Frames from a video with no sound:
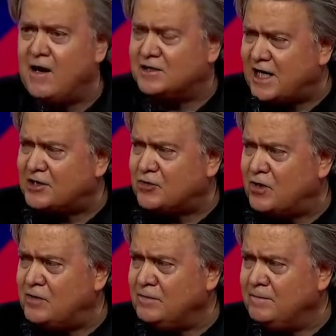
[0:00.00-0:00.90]
Is that
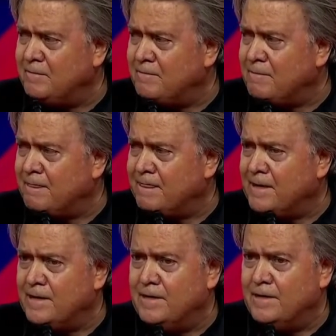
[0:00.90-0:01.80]
true?
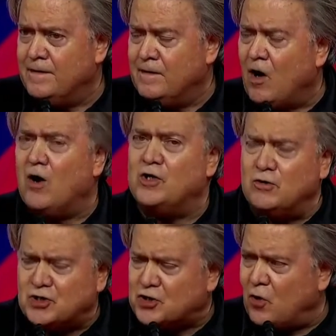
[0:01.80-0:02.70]
Are you
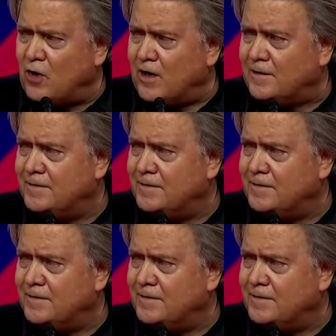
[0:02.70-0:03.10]
sure?